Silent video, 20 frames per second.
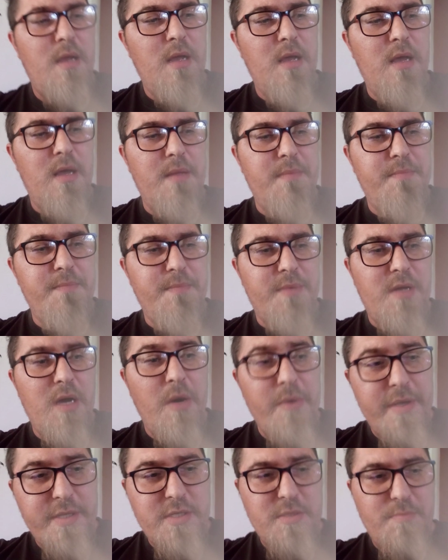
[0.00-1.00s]
I'm
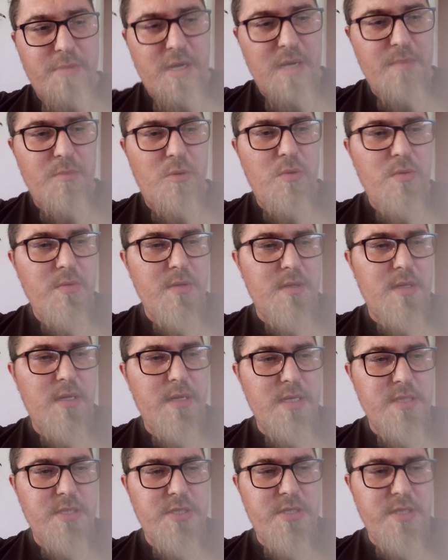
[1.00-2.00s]
going to buy more.
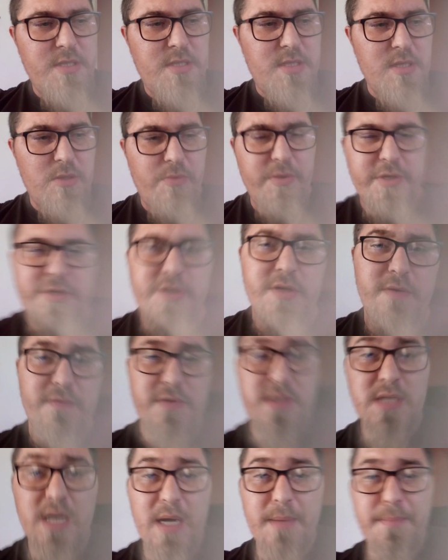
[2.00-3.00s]
It's just a question
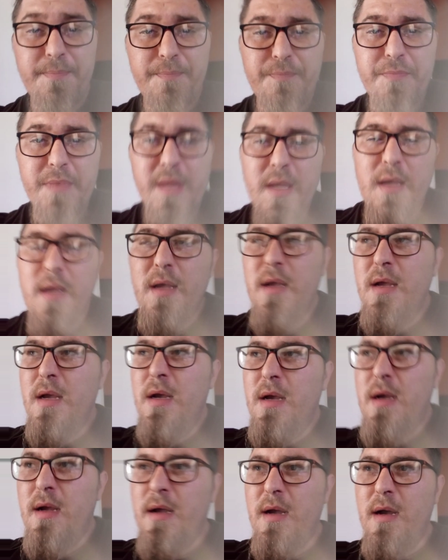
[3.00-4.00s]
of time.
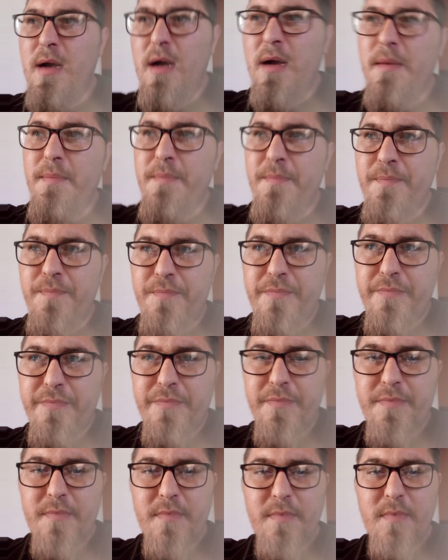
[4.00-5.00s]
Um,
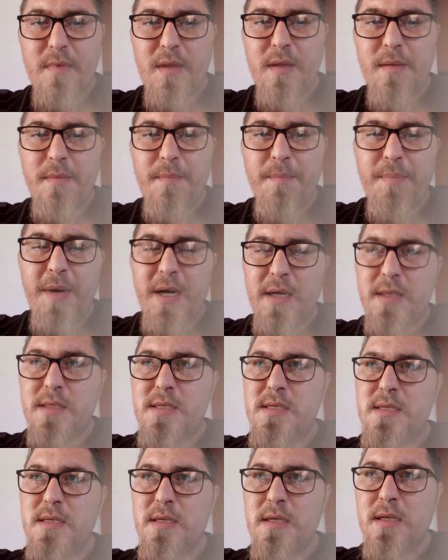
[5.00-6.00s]

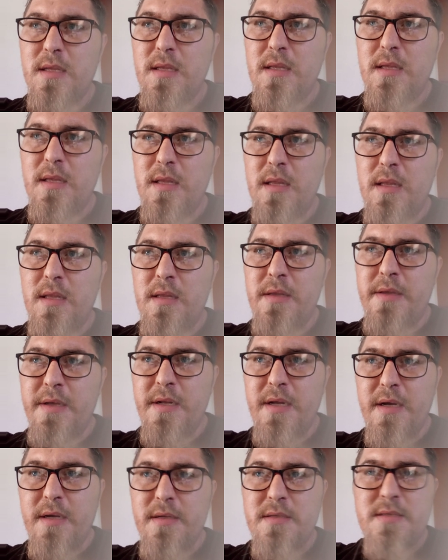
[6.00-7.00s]
but
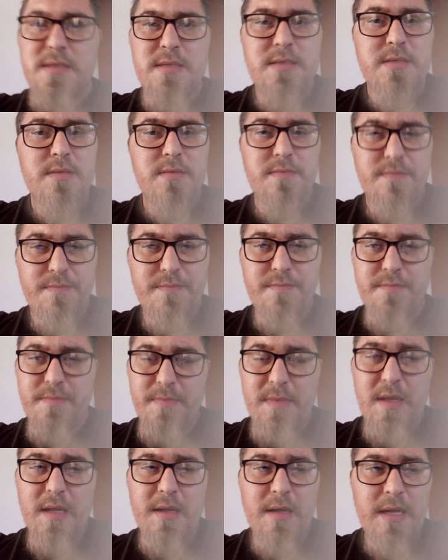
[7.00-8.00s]
it's
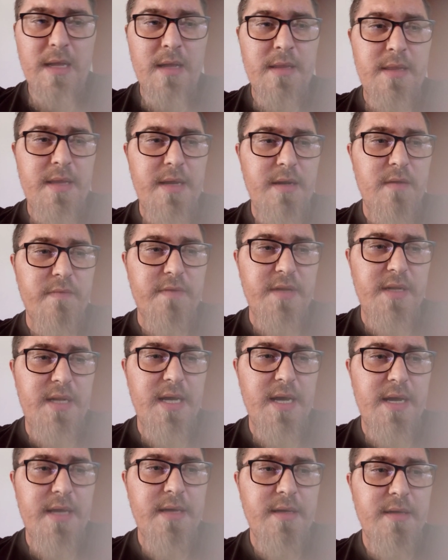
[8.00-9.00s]
at the end of the
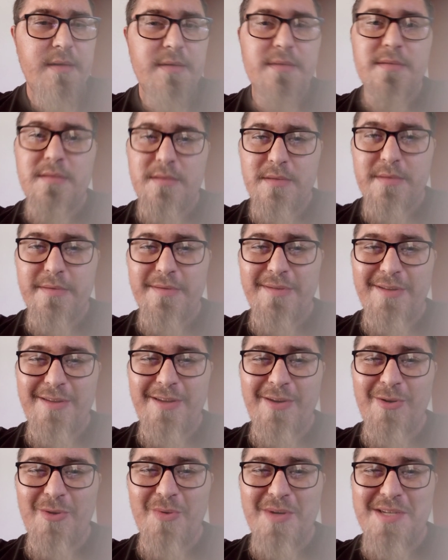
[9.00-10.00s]
day,
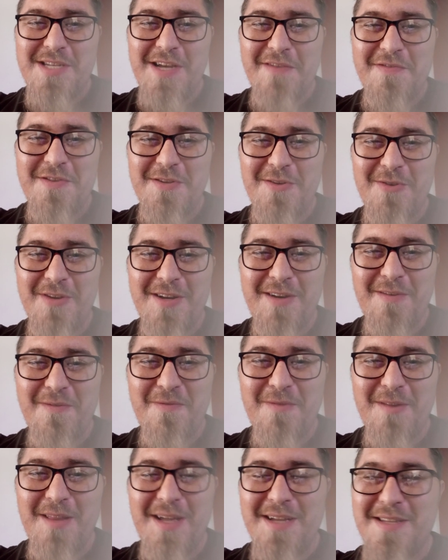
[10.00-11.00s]
you always have to look out
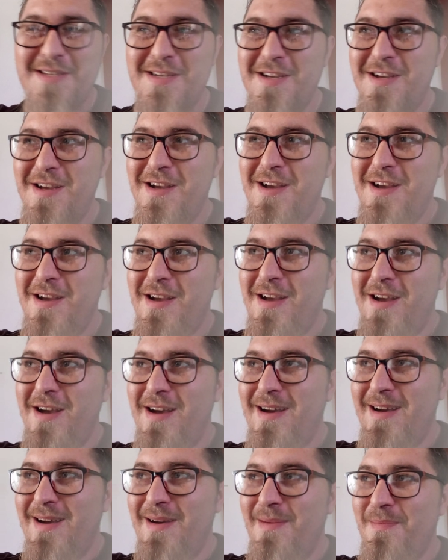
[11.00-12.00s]
for that.
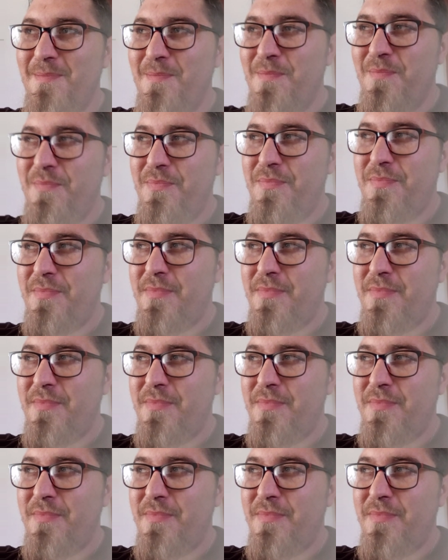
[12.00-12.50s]
Um,